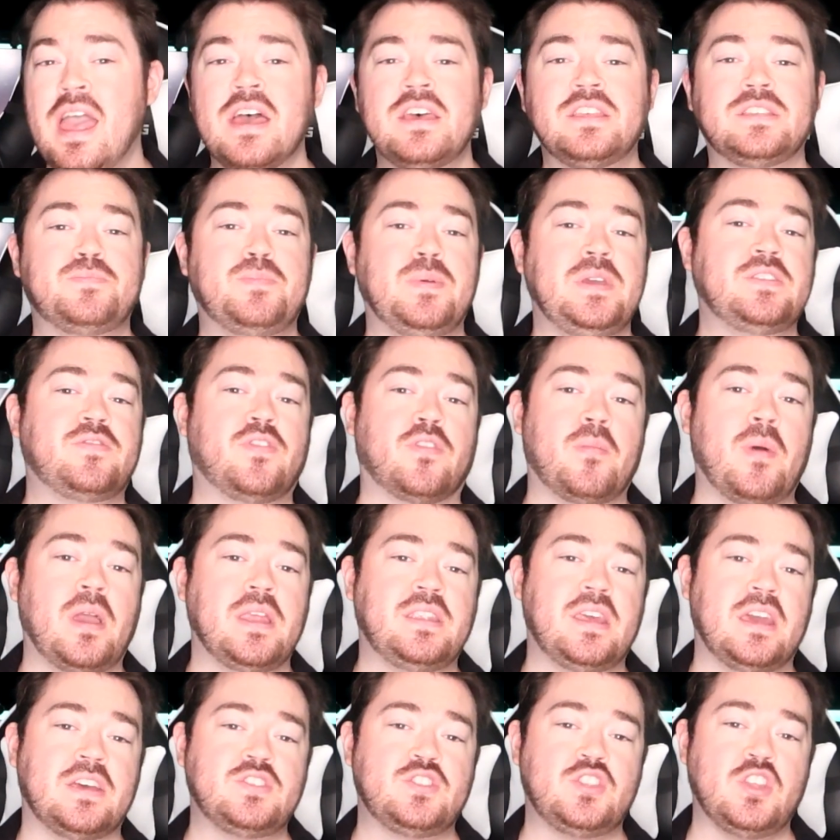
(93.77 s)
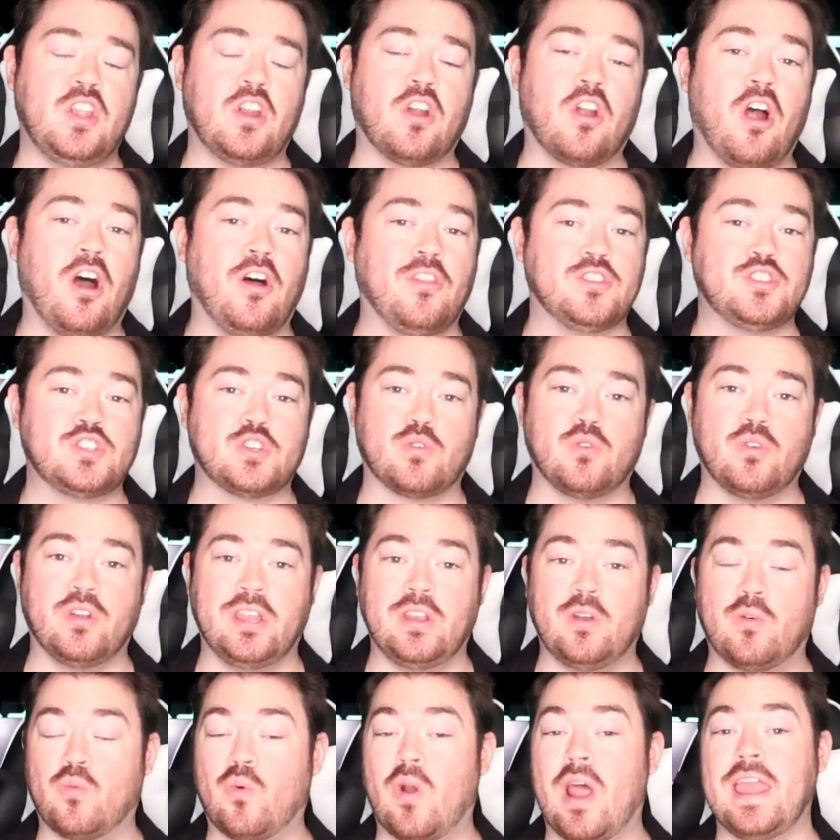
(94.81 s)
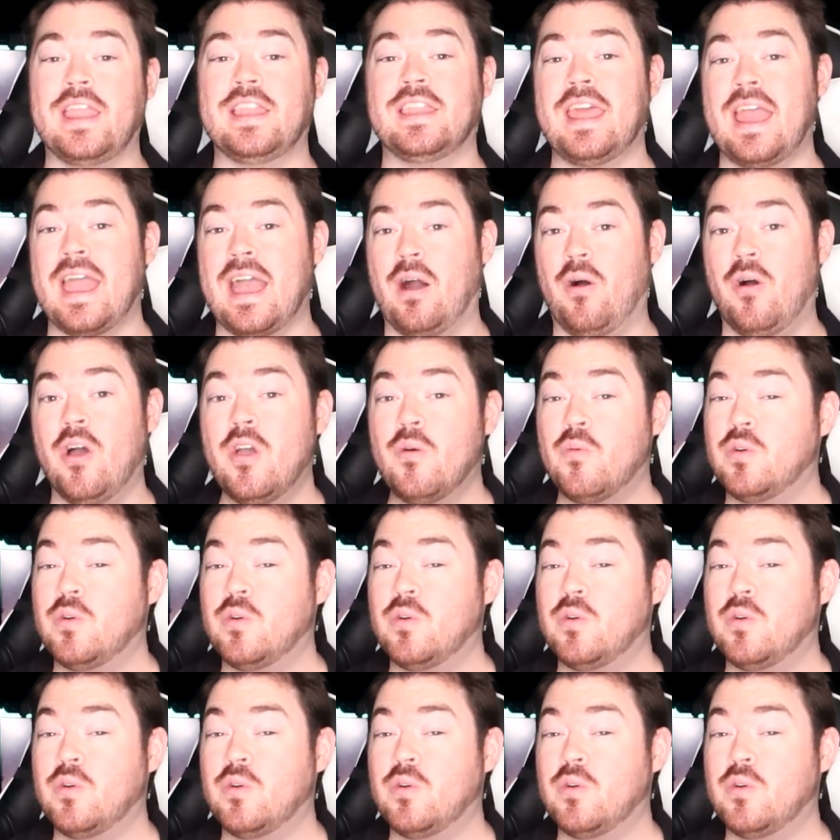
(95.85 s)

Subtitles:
Speeds for my testing are on the screen right now,